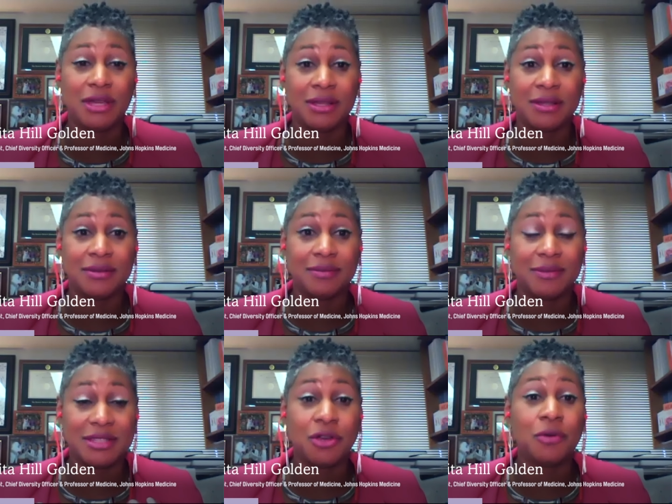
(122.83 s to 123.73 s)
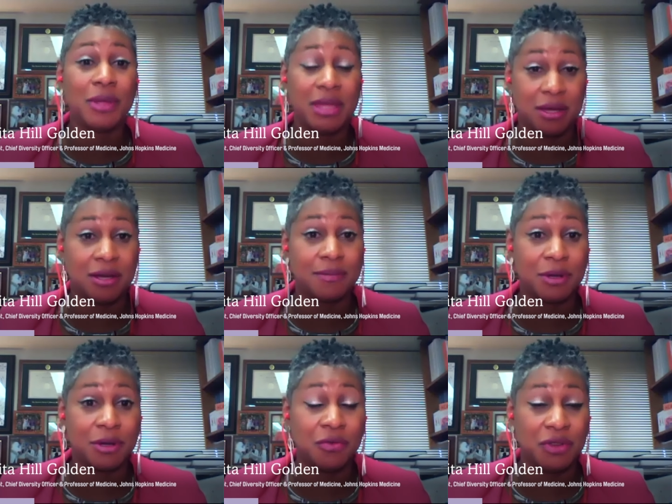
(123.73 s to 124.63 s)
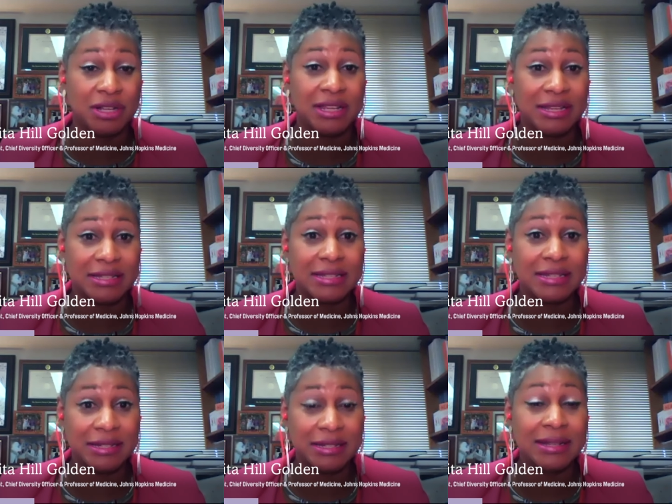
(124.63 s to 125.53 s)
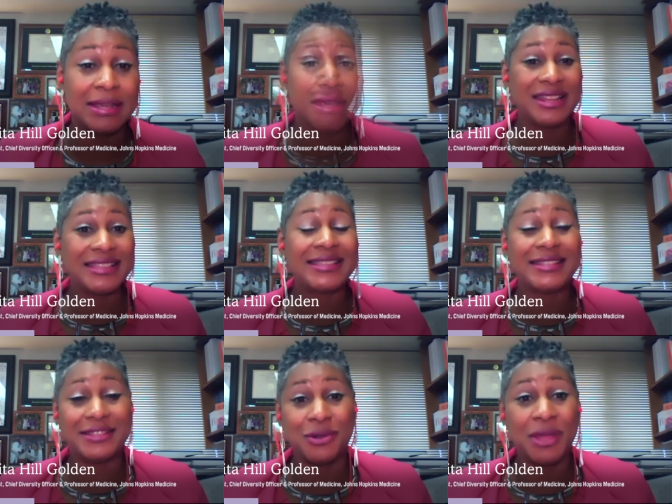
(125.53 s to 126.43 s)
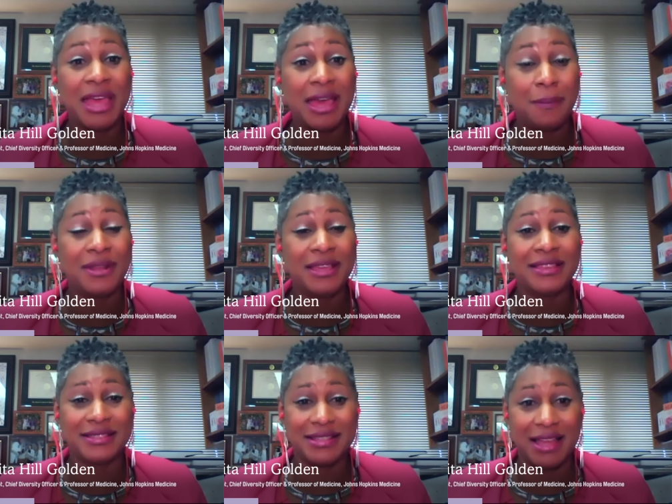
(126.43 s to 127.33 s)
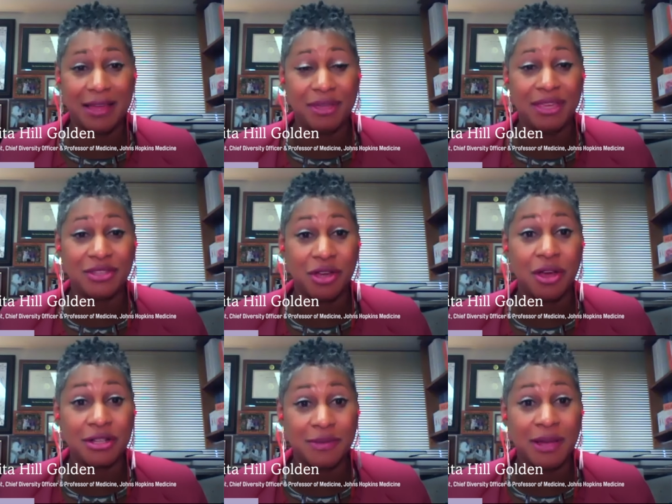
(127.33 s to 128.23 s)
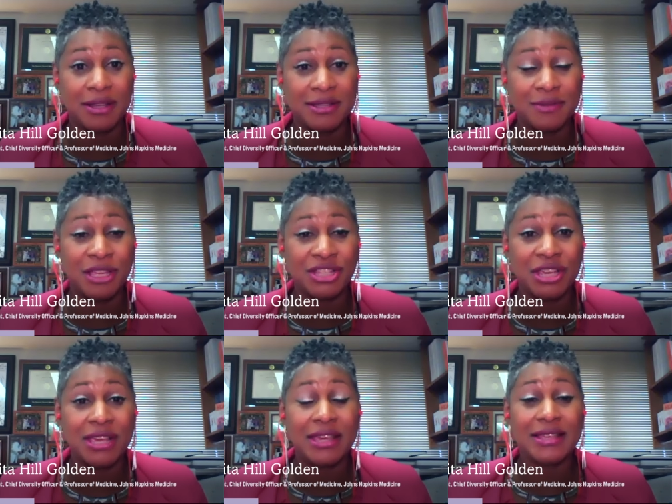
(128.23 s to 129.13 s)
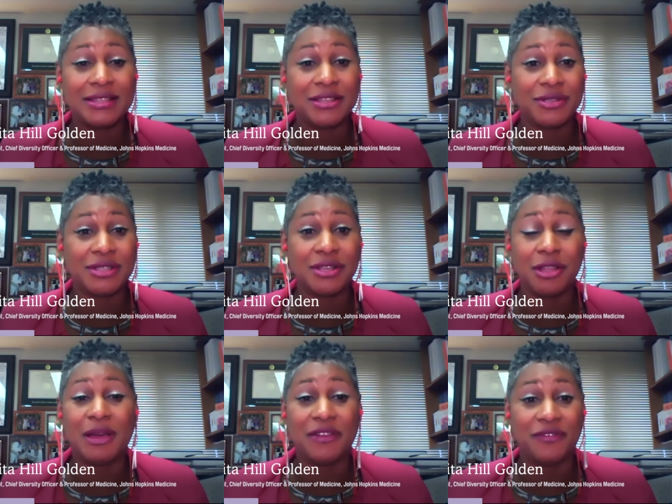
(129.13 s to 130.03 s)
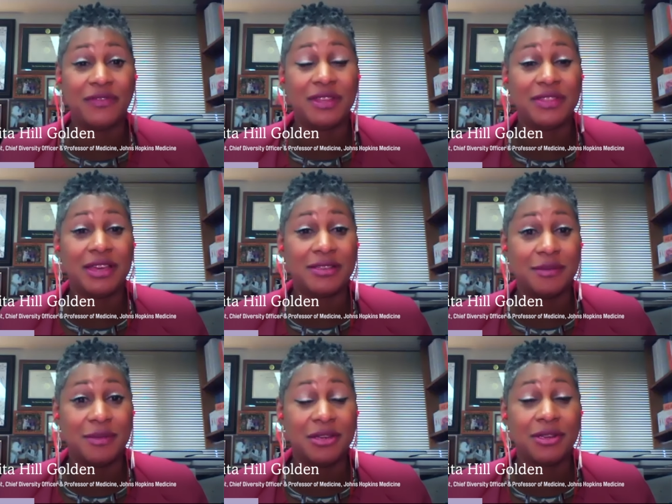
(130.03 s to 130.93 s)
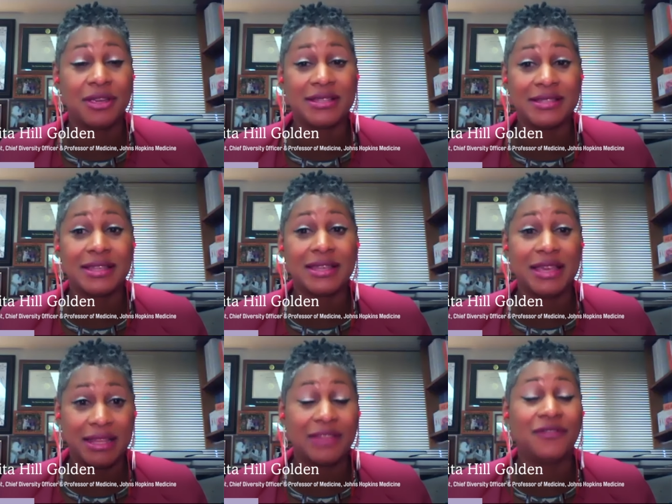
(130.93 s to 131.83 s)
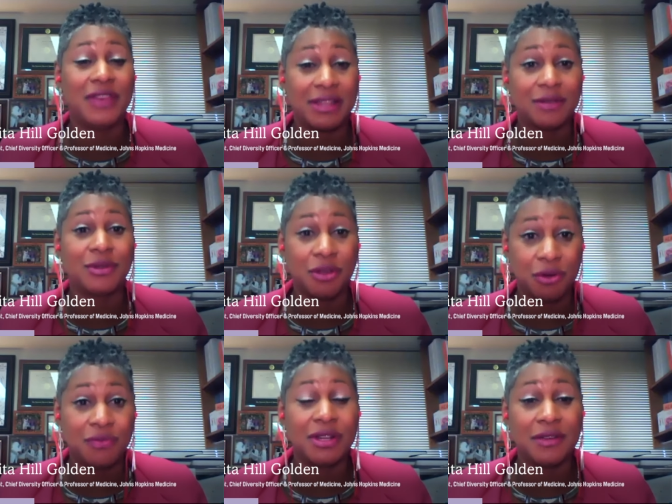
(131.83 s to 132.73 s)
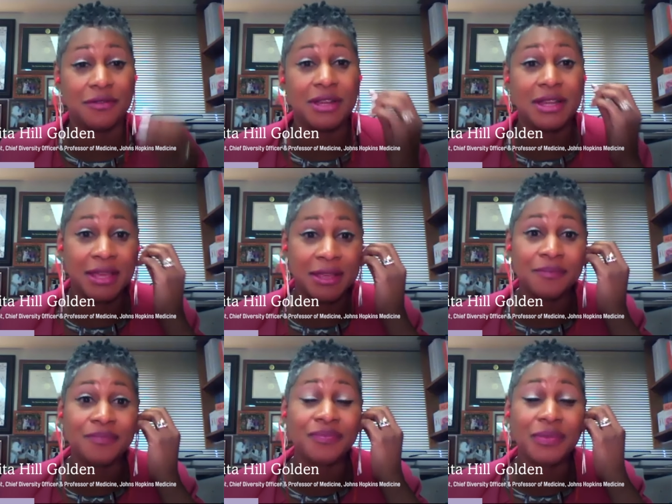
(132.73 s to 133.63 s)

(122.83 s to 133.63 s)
could still pick up COVID 19. What is still happening that's not being talked about as much is there are still about 50,000 Americans getting infected with COVID every day